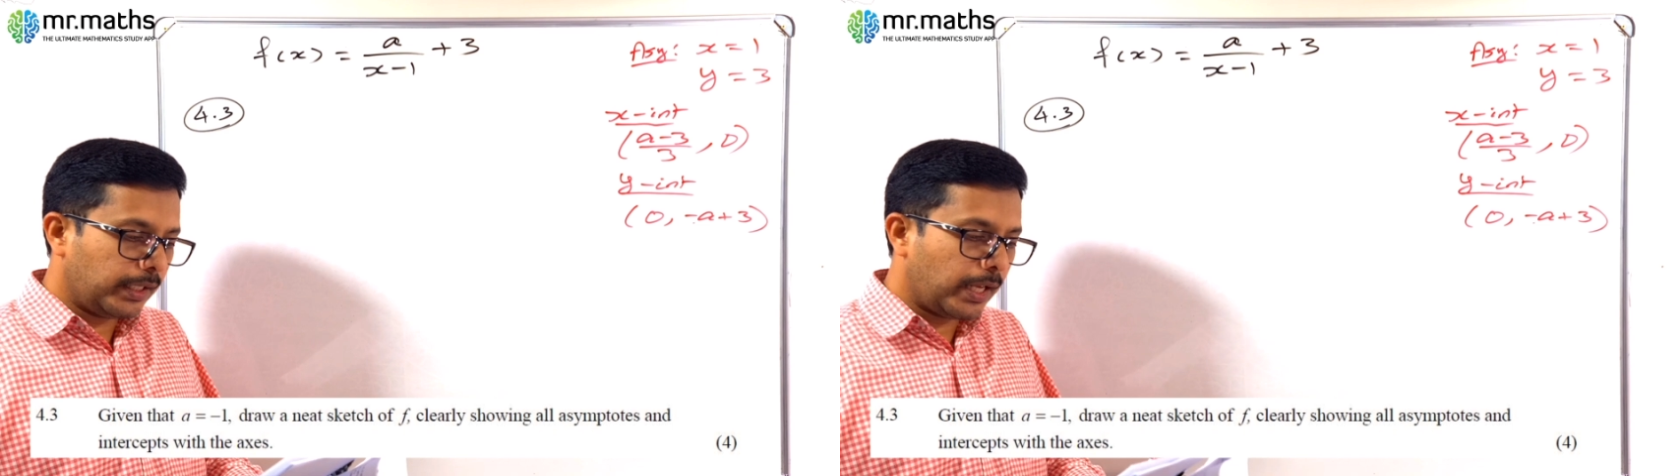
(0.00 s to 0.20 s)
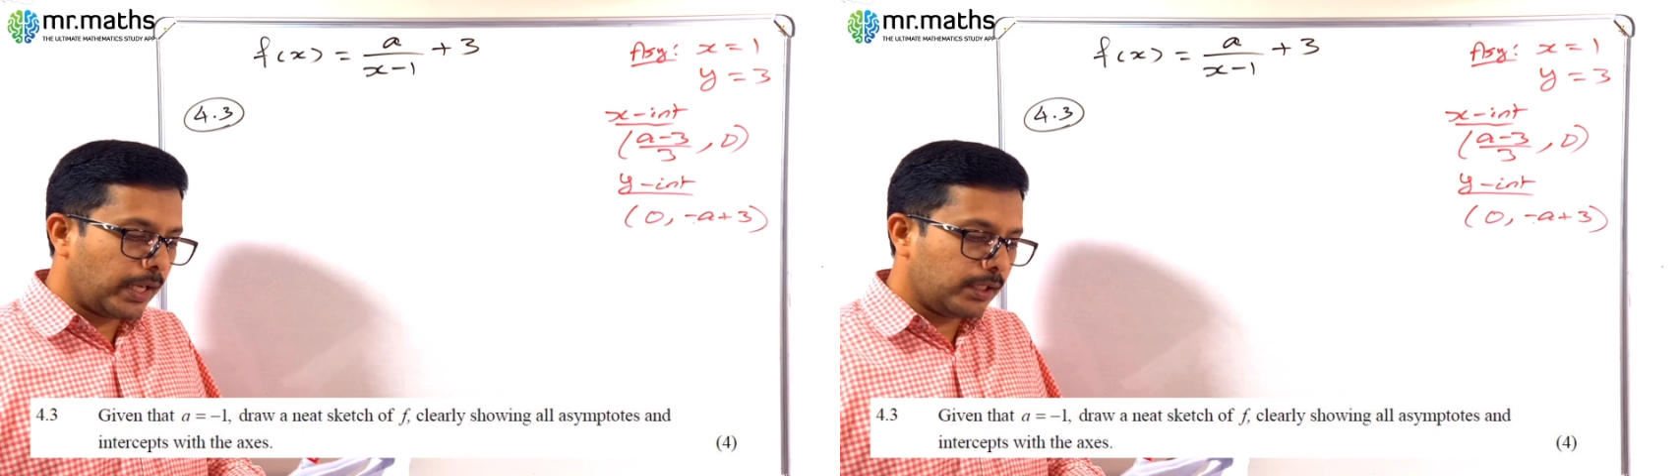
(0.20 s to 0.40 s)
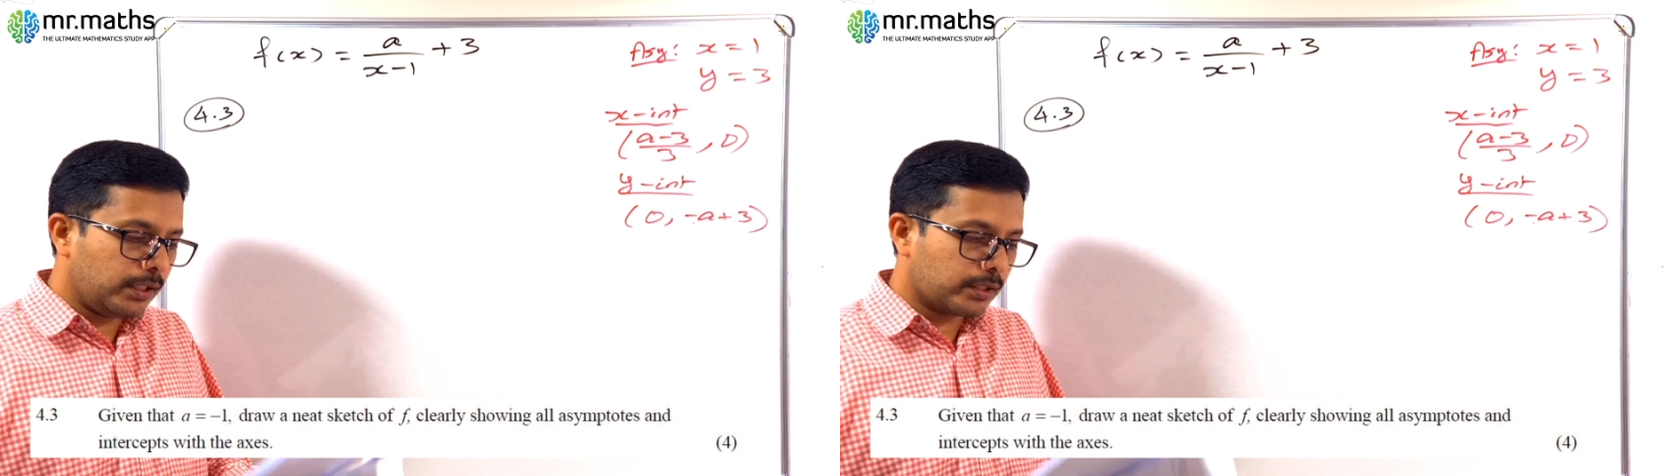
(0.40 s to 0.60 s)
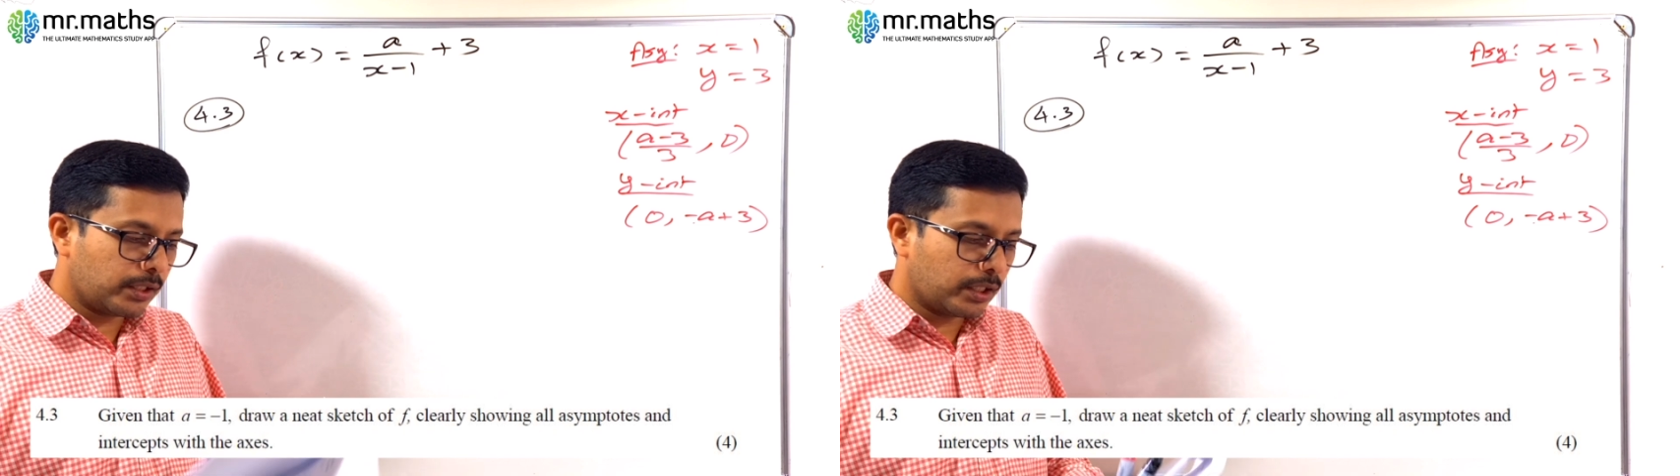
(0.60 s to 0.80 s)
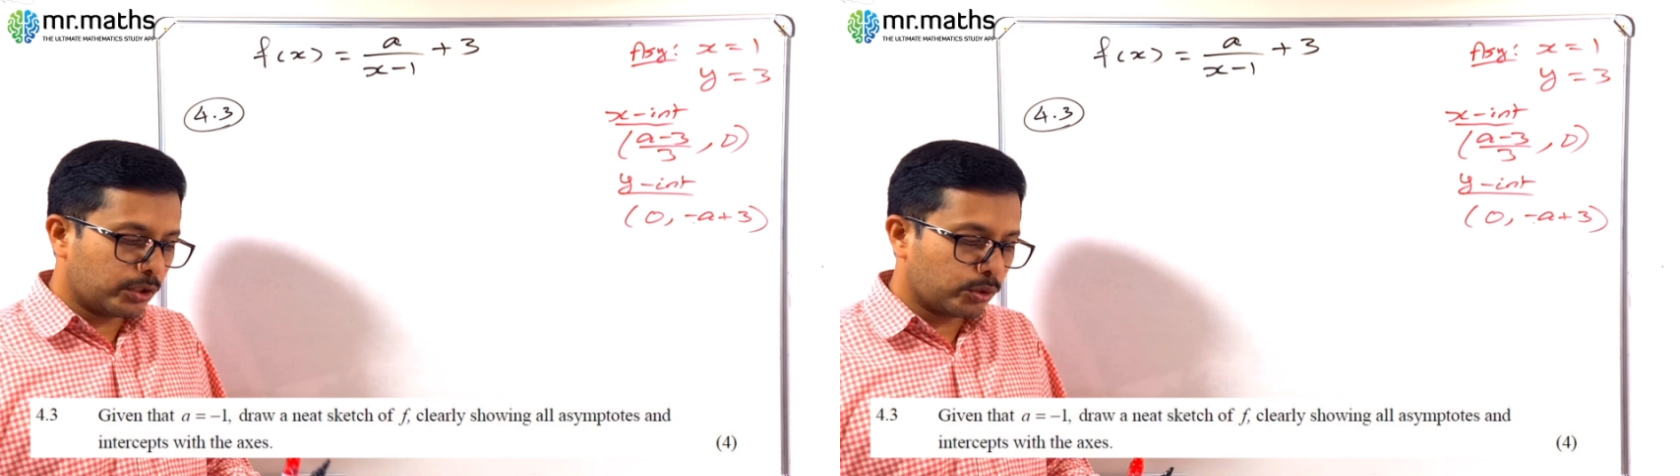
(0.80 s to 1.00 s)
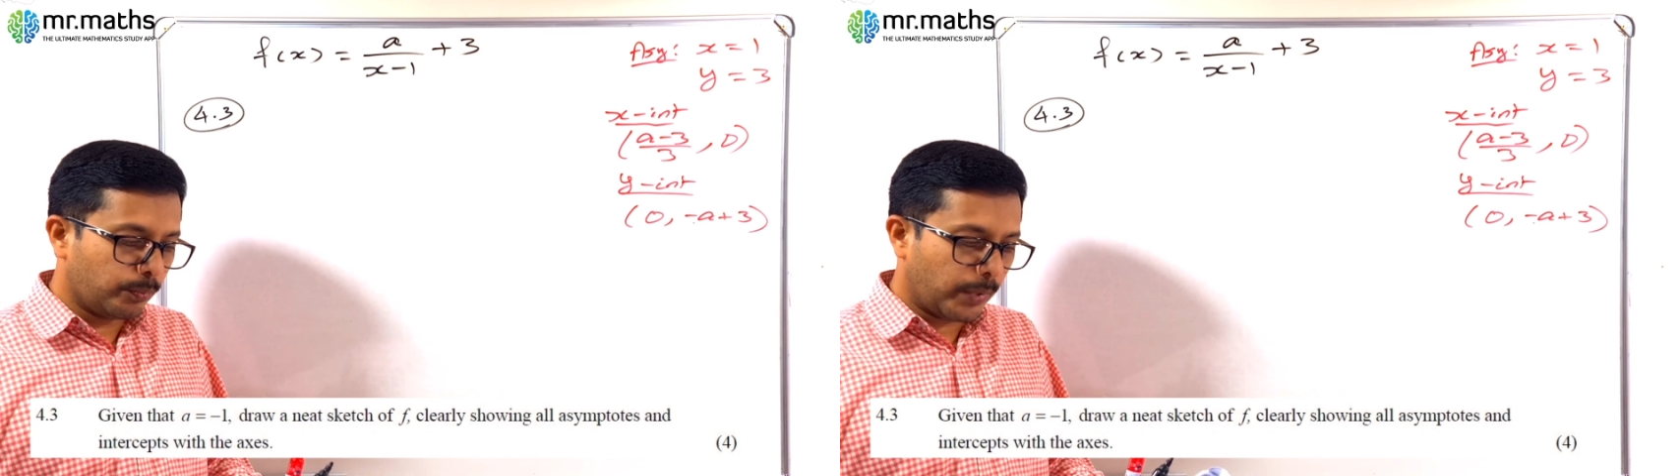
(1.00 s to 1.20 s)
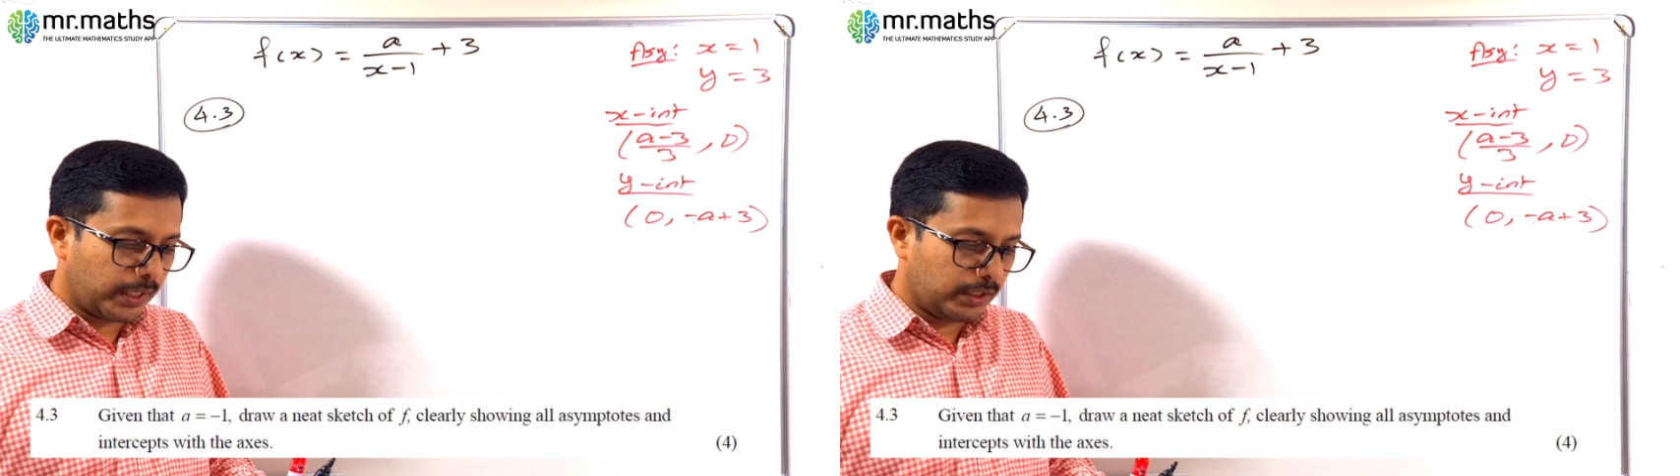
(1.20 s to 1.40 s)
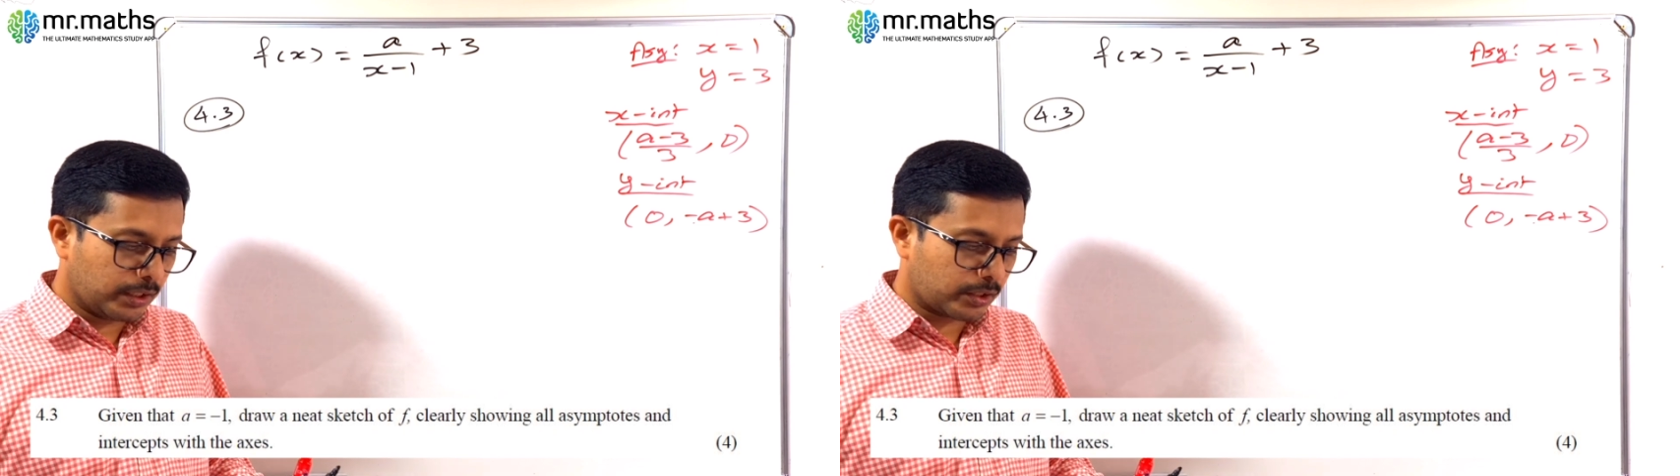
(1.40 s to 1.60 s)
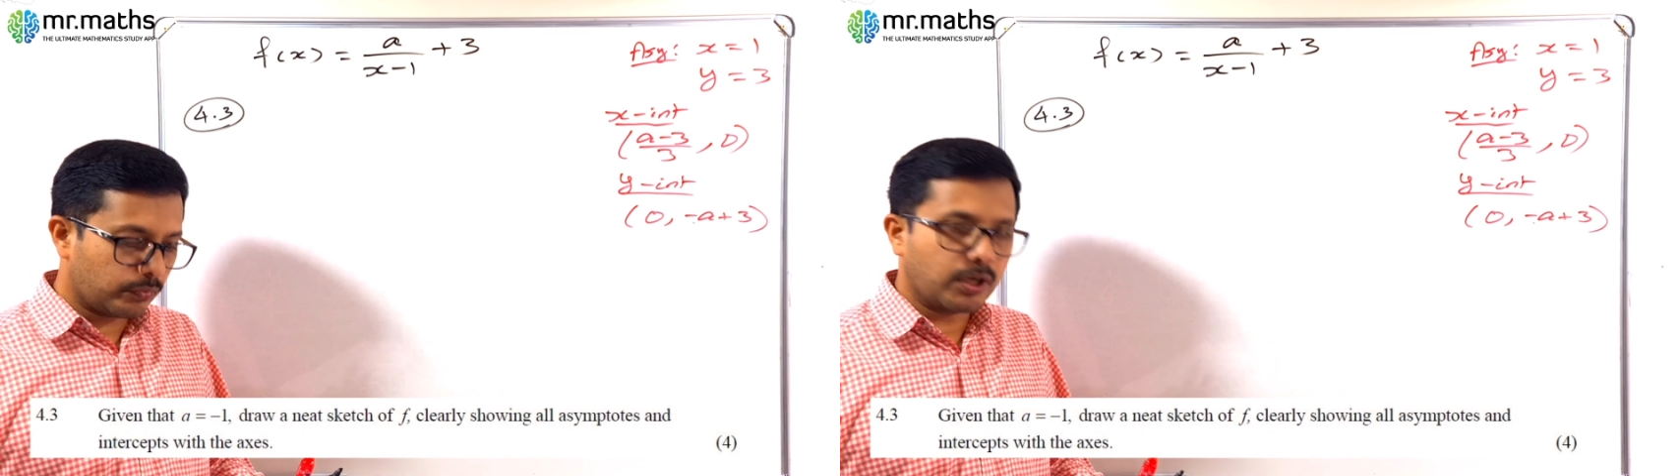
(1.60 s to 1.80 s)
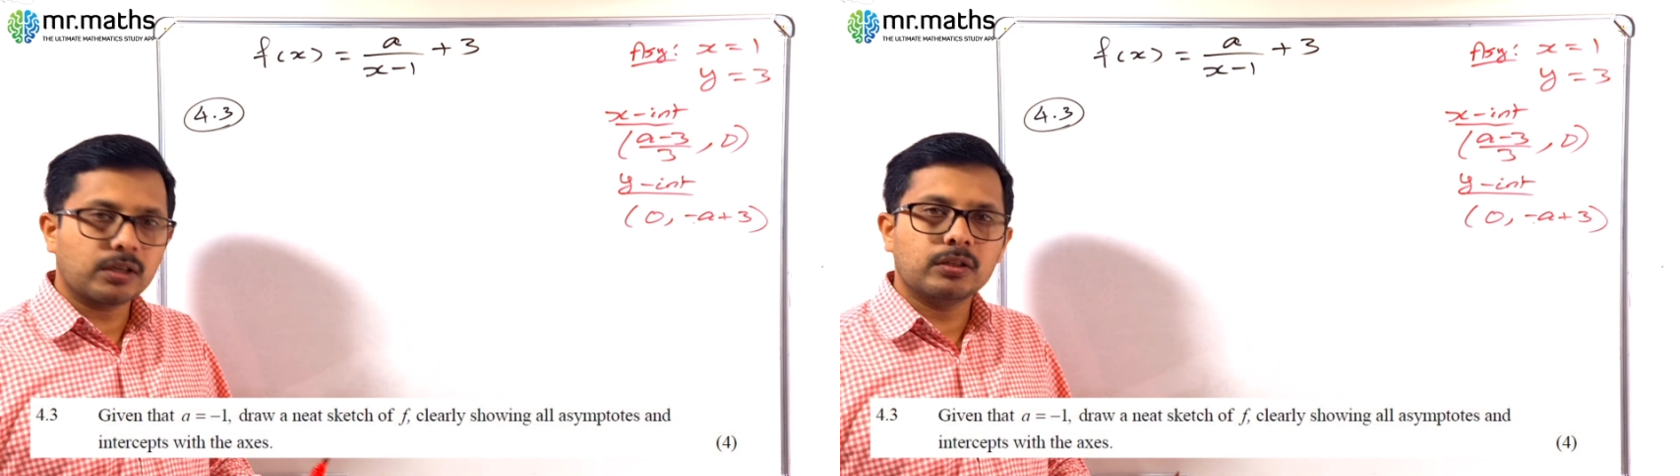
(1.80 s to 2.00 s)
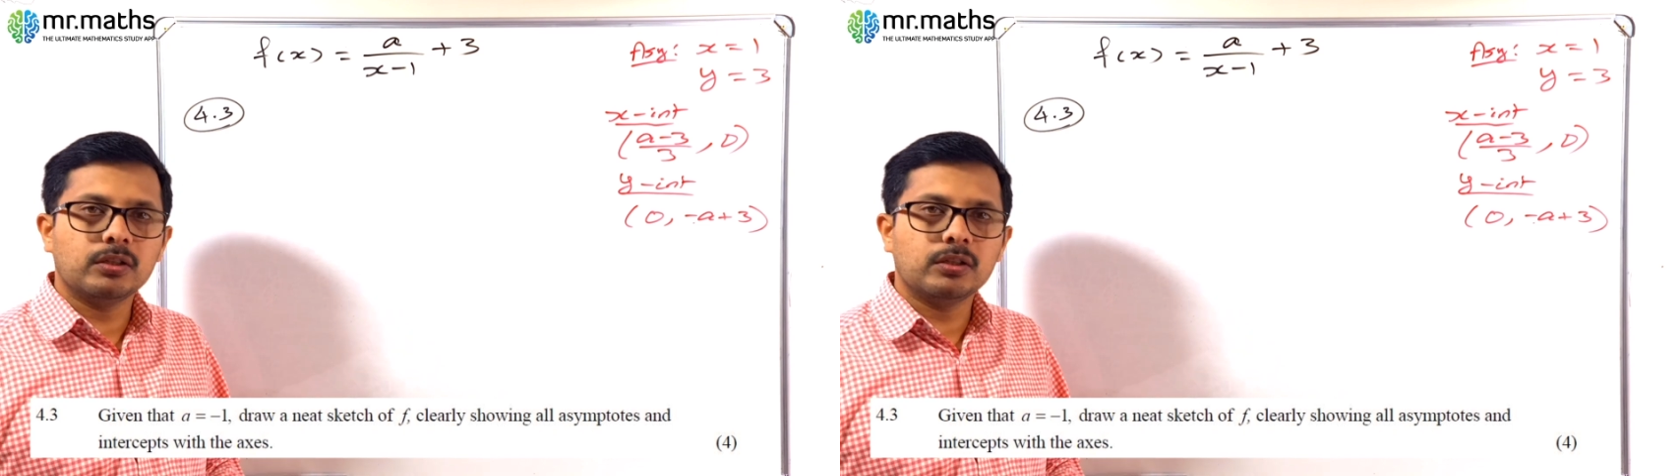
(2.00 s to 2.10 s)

a is equal to minus 1,